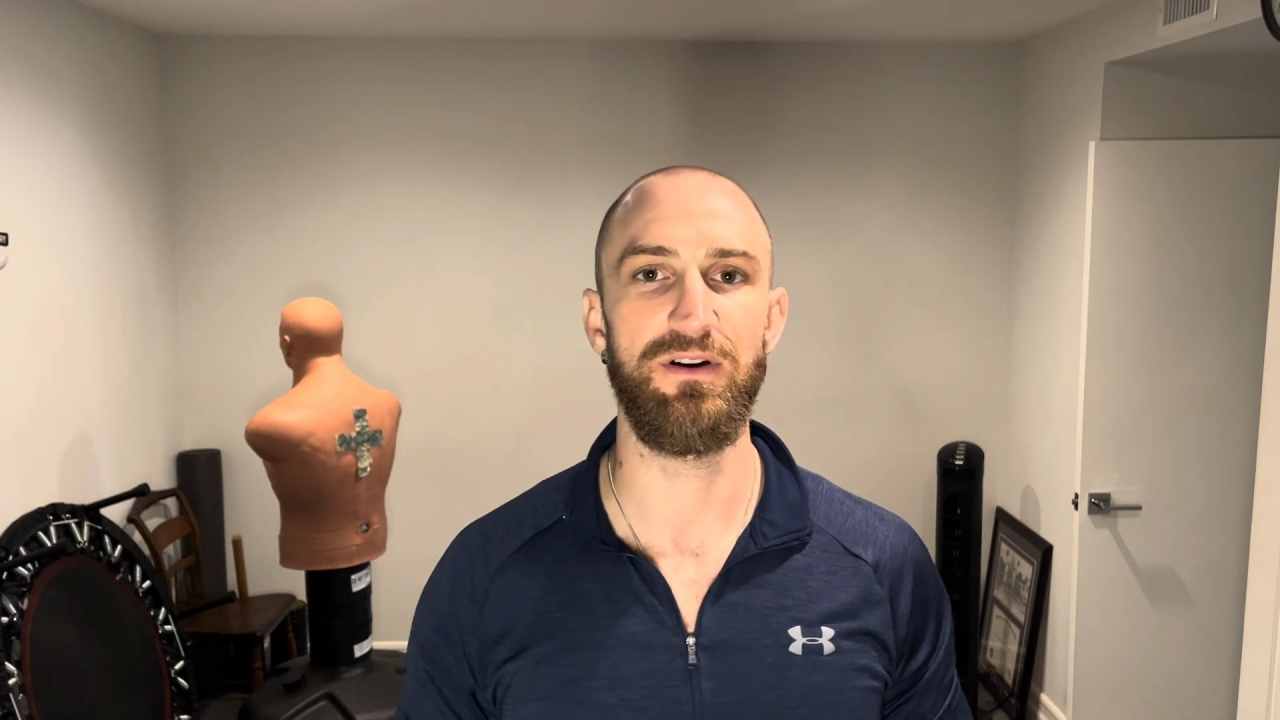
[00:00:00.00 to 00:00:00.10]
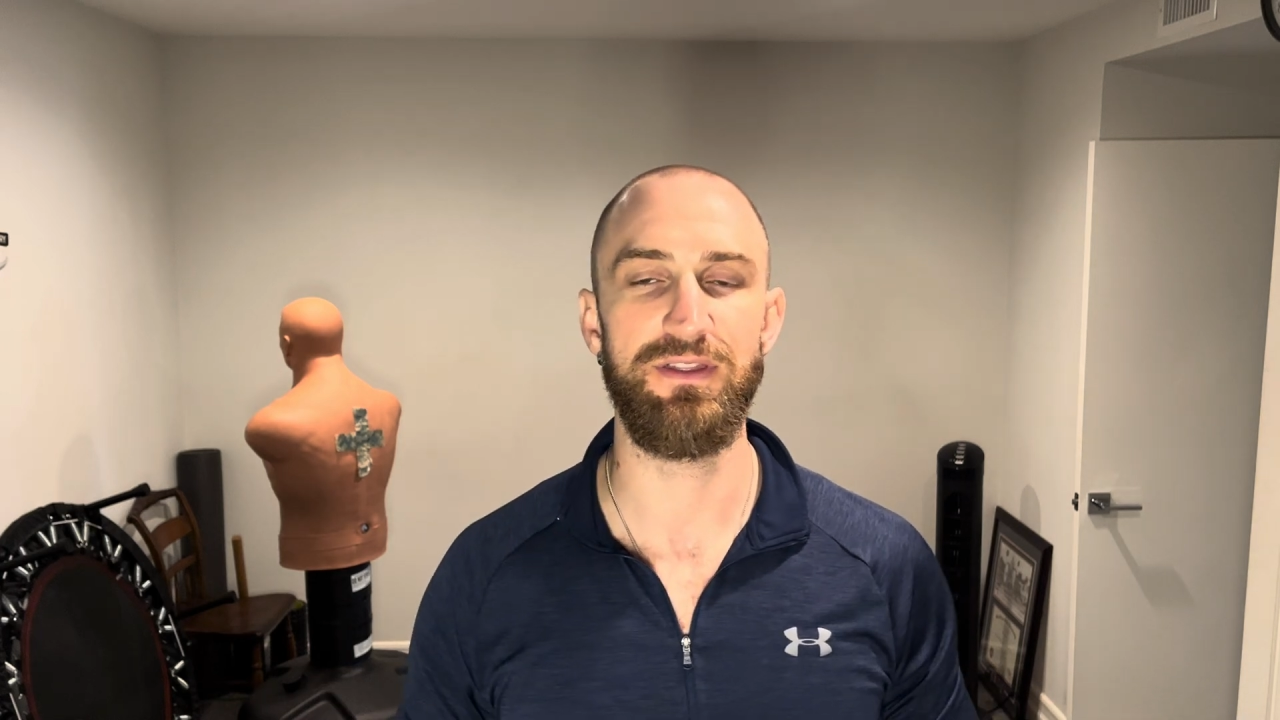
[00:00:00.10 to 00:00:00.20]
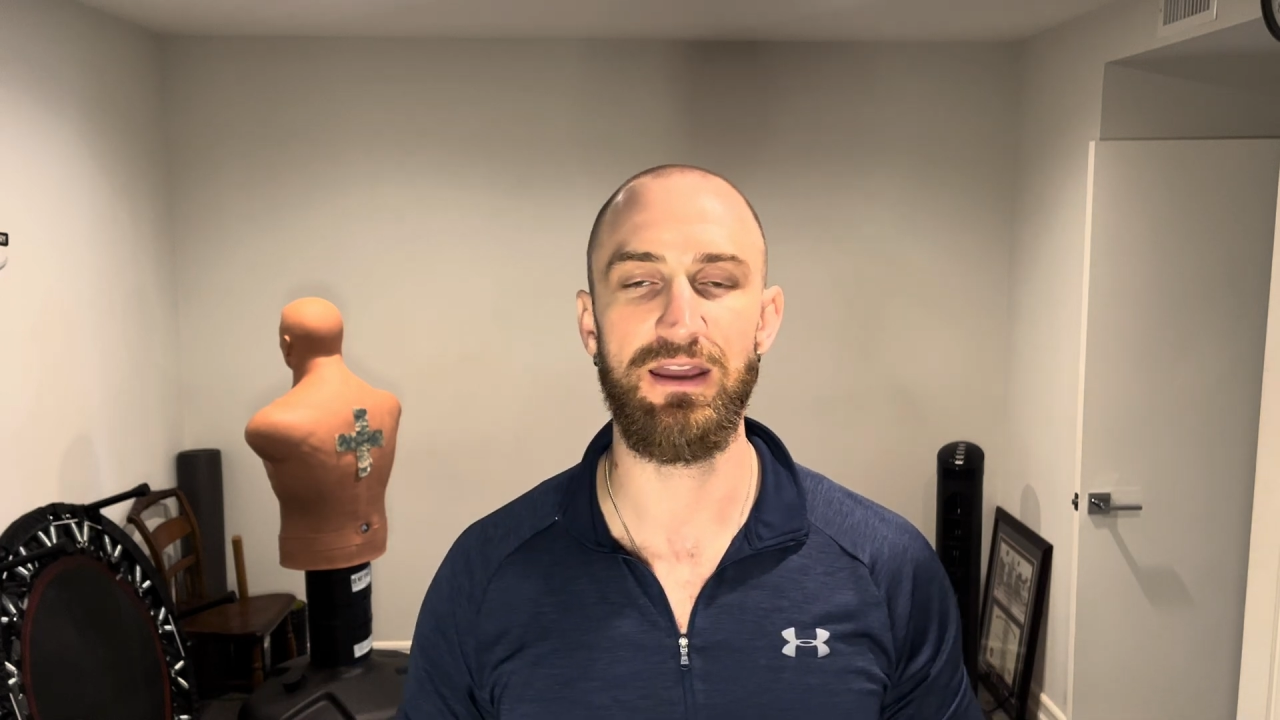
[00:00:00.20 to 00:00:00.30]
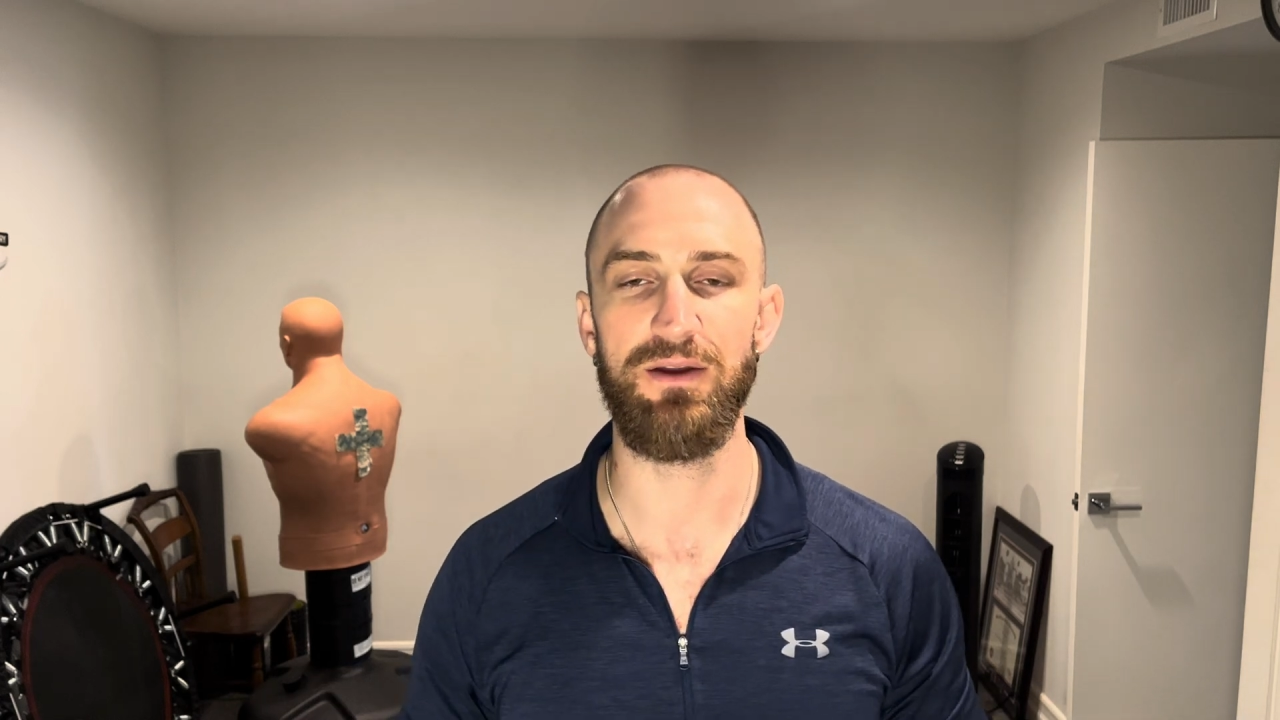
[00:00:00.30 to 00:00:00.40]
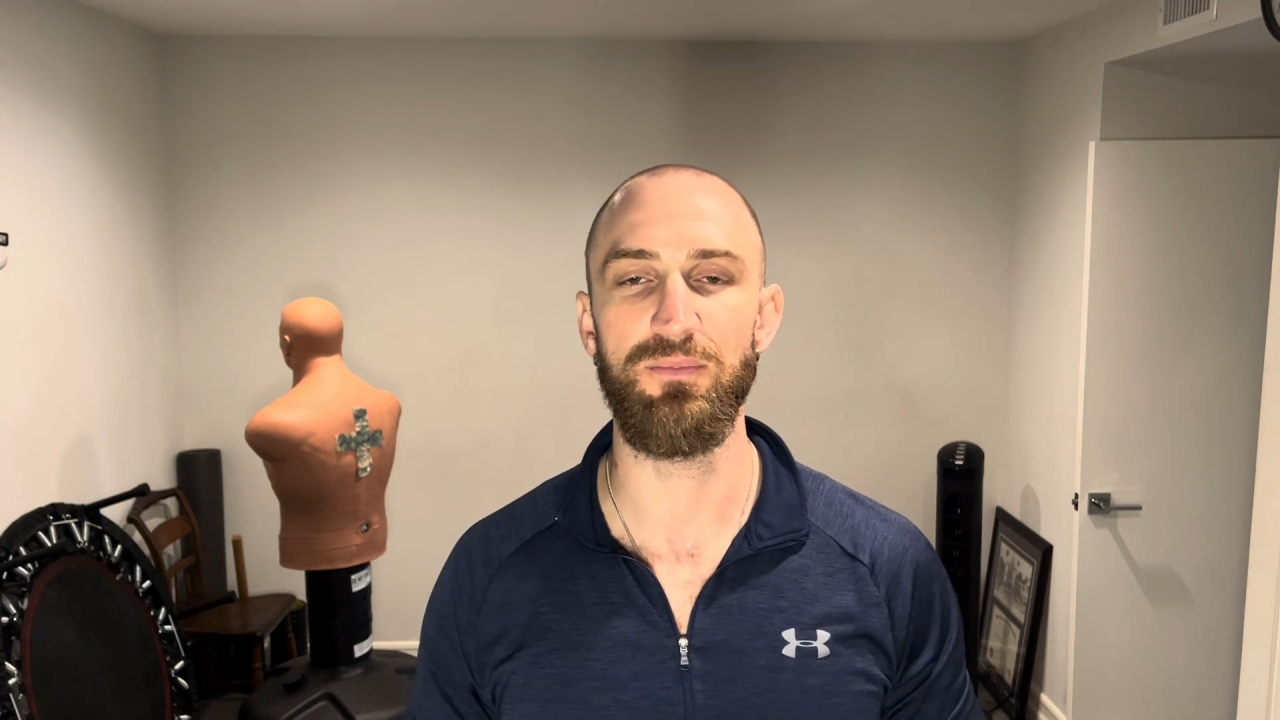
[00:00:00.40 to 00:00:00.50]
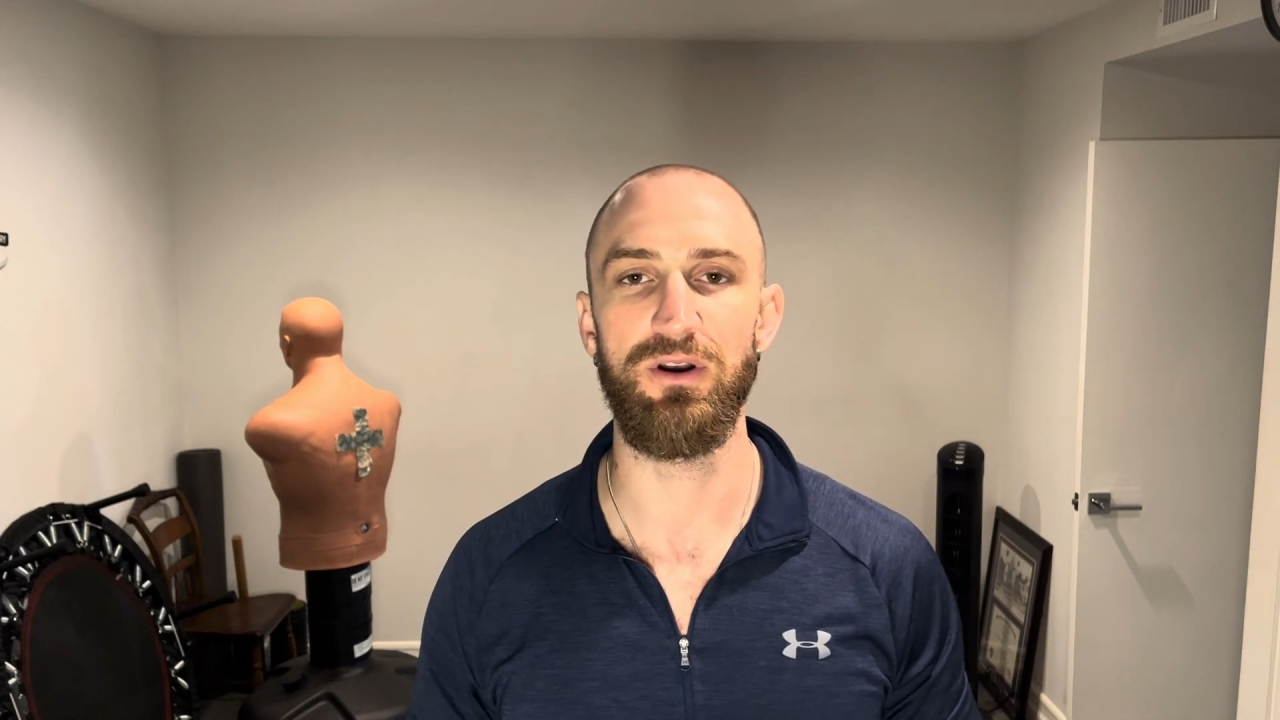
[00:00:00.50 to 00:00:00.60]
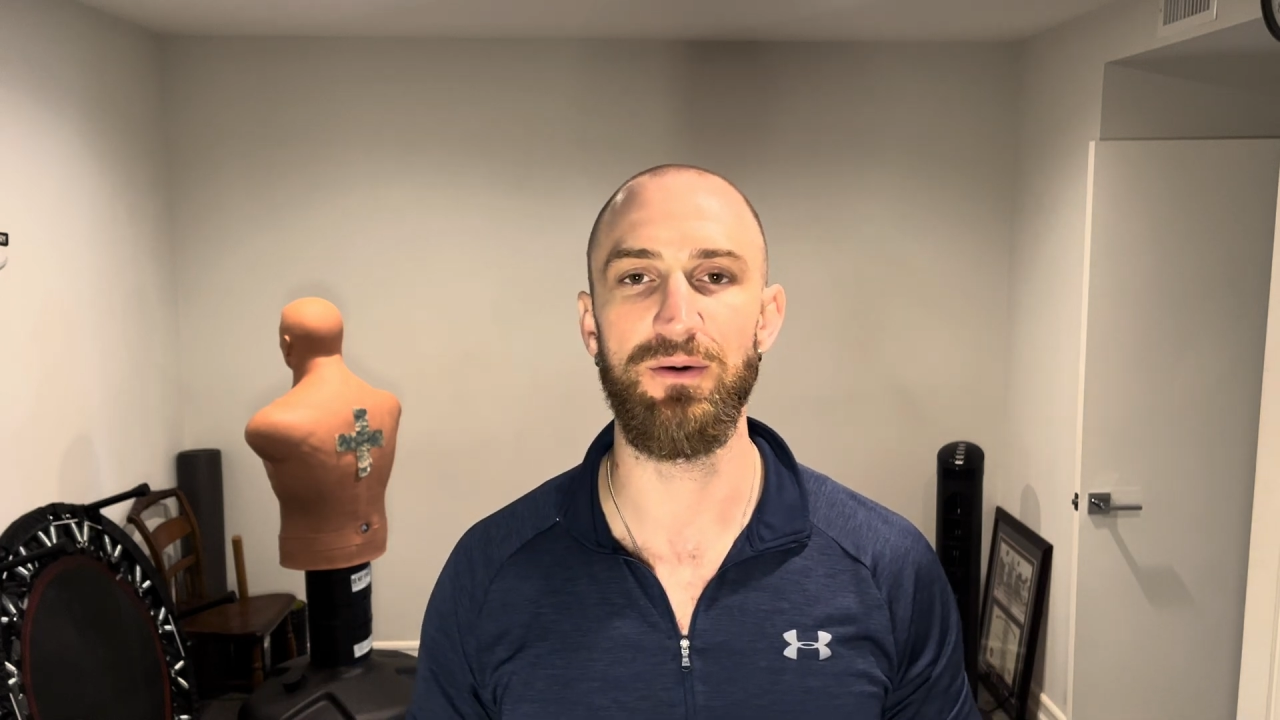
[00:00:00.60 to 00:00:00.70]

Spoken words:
I think I put